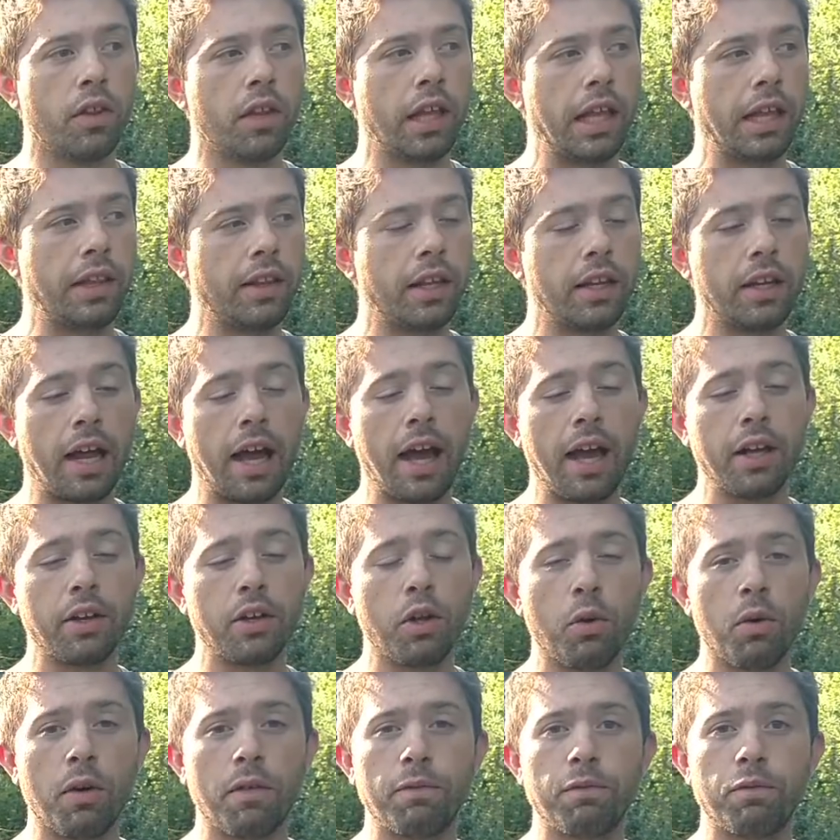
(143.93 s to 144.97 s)
and then I
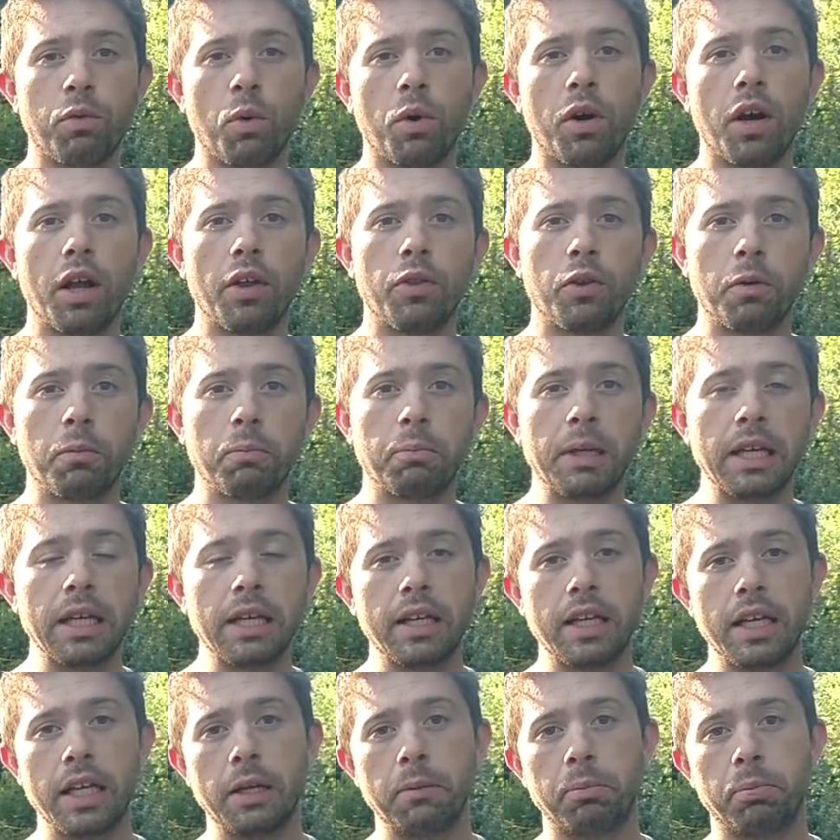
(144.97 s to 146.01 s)
know of four other
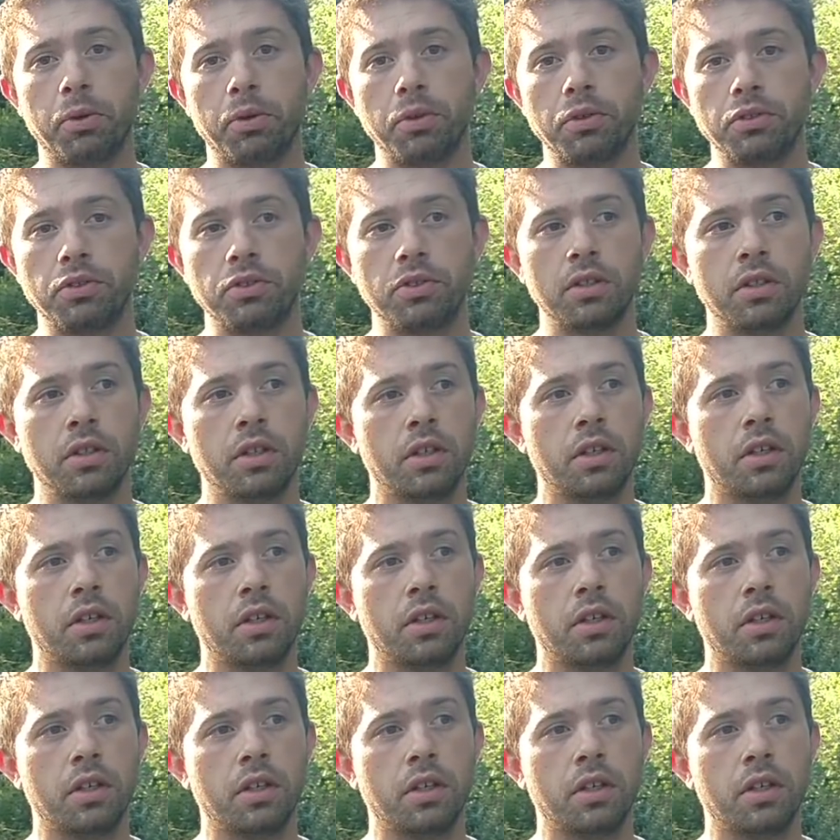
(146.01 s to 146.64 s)
beekeepers